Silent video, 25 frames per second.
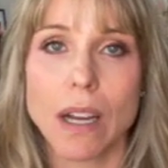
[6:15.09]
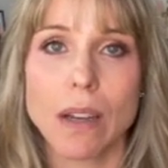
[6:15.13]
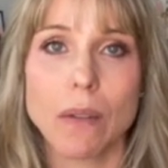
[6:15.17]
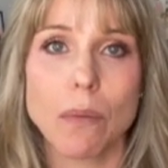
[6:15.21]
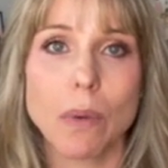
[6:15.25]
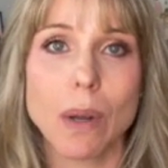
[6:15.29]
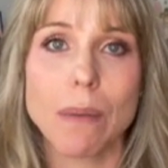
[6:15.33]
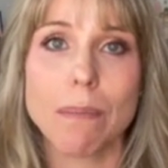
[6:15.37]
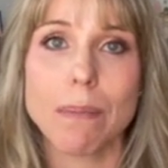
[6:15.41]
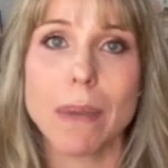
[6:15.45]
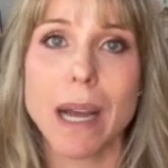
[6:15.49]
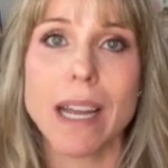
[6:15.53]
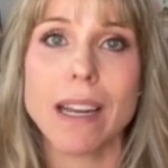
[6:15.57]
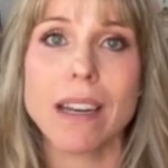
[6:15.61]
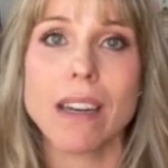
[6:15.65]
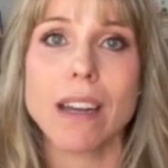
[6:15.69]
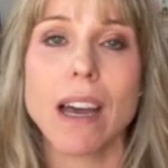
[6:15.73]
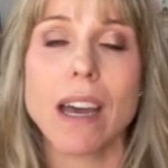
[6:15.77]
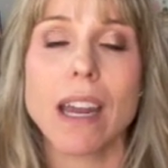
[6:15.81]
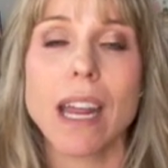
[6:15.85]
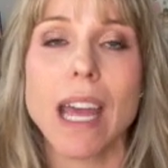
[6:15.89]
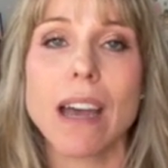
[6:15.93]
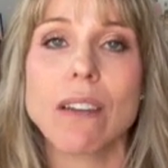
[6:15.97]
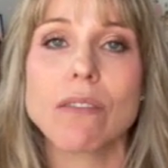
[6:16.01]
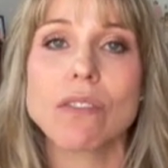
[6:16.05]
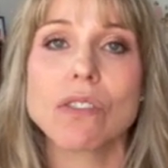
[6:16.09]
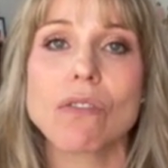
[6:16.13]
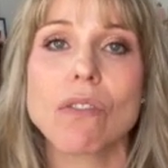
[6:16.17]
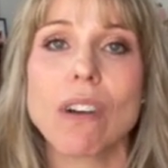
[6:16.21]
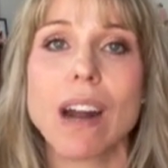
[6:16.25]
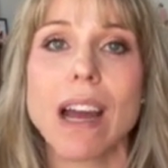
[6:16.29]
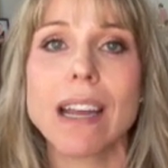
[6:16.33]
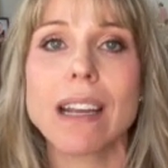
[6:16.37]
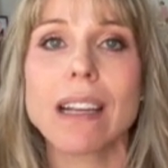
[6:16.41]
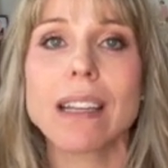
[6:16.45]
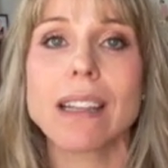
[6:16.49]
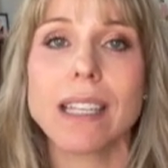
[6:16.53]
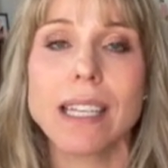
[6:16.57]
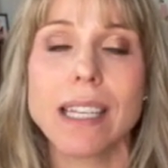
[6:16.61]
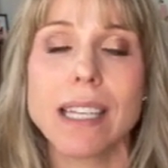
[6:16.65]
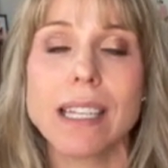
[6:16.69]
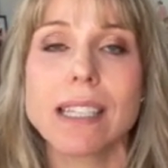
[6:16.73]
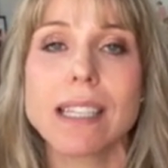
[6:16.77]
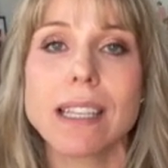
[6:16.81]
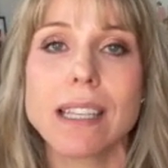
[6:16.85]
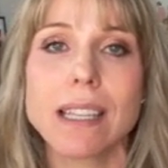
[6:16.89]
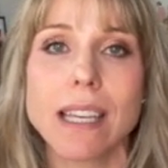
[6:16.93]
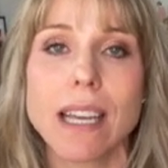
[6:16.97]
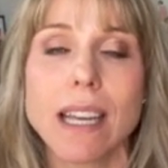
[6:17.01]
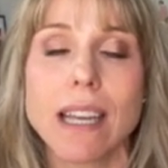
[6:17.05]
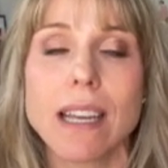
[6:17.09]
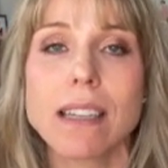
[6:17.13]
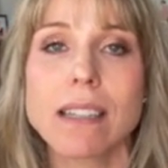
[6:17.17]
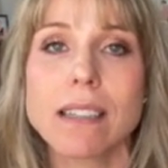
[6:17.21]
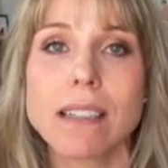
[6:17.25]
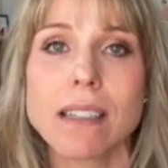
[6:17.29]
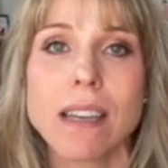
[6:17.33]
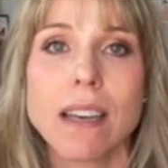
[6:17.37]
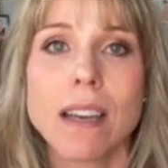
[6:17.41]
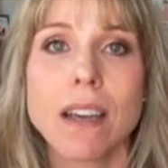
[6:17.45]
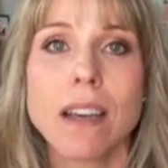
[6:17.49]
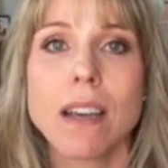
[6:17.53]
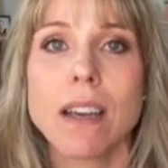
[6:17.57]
We might not have dry cleaned things